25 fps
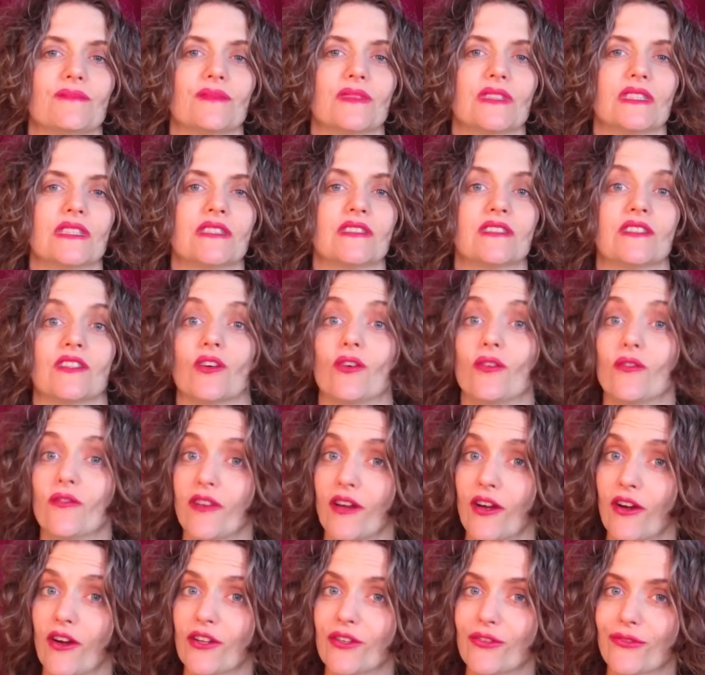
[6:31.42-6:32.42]
still
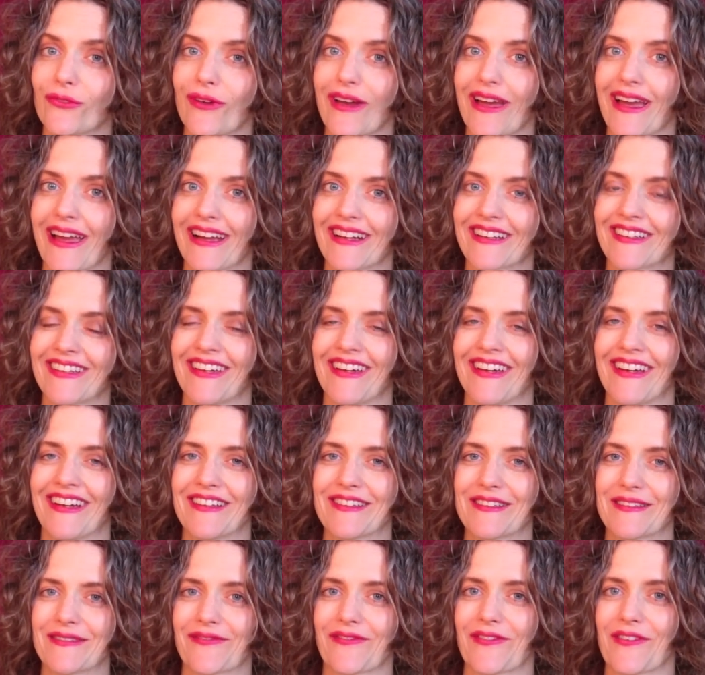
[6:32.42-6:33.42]
very direct,
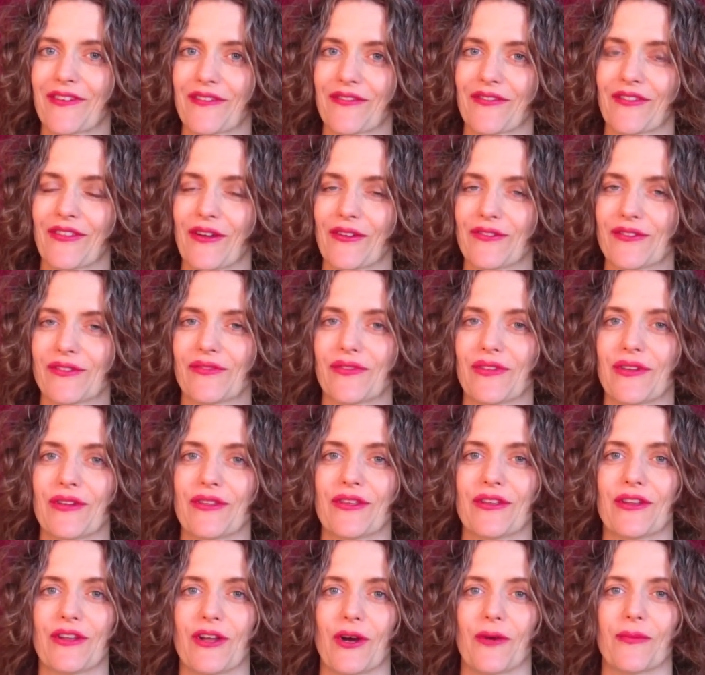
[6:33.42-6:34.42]
for those of you
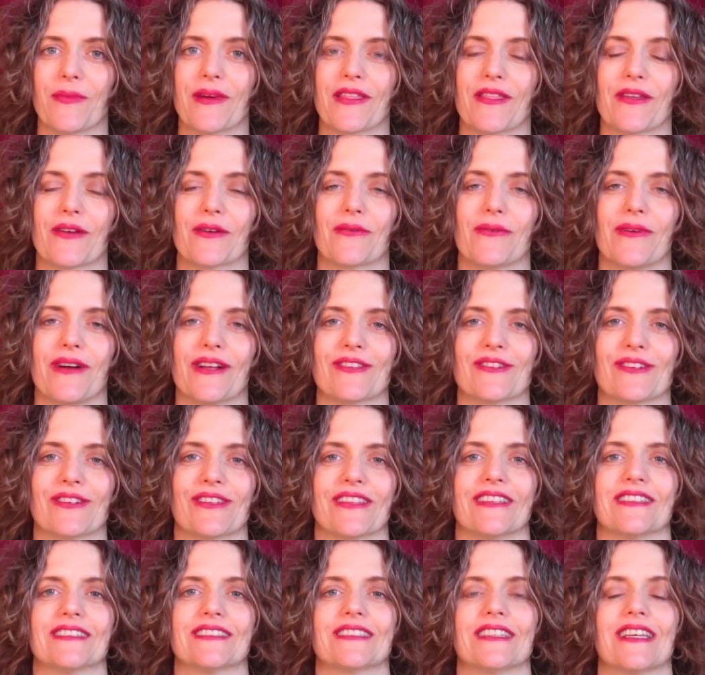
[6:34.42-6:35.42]
that know me that are watching
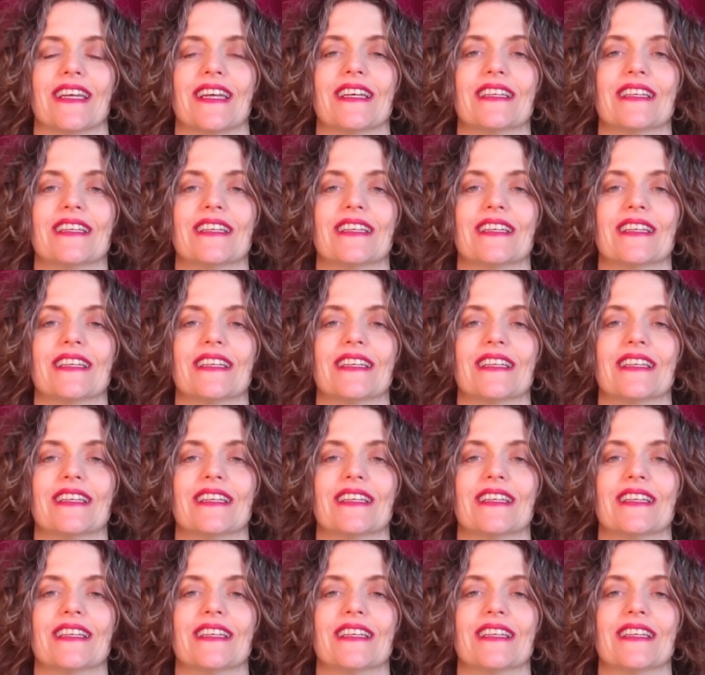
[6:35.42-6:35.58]
this,